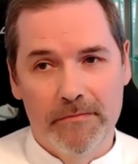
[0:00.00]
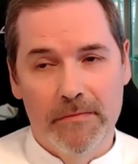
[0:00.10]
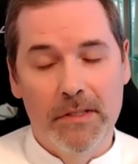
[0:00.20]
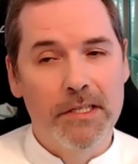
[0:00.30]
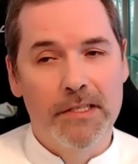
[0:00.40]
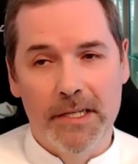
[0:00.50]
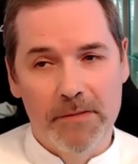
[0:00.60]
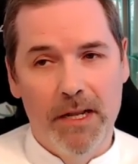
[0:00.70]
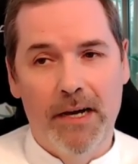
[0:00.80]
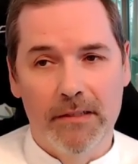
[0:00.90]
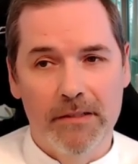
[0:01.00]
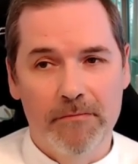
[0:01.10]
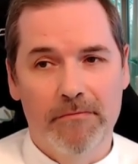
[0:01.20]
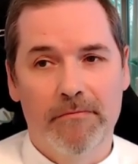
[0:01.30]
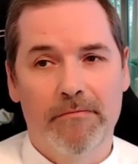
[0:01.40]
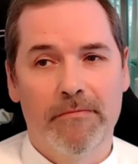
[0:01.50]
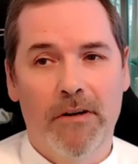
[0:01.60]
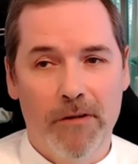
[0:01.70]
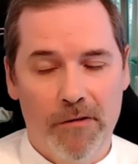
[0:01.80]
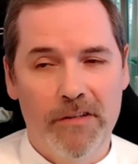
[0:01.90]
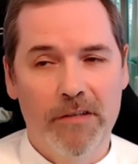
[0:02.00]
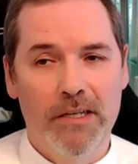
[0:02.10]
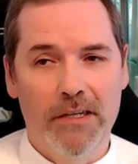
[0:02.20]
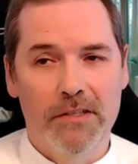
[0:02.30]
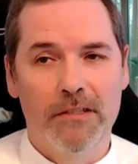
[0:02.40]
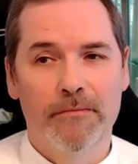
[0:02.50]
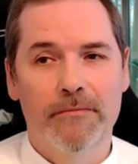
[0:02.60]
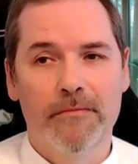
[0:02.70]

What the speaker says: This is such planet of low vibration.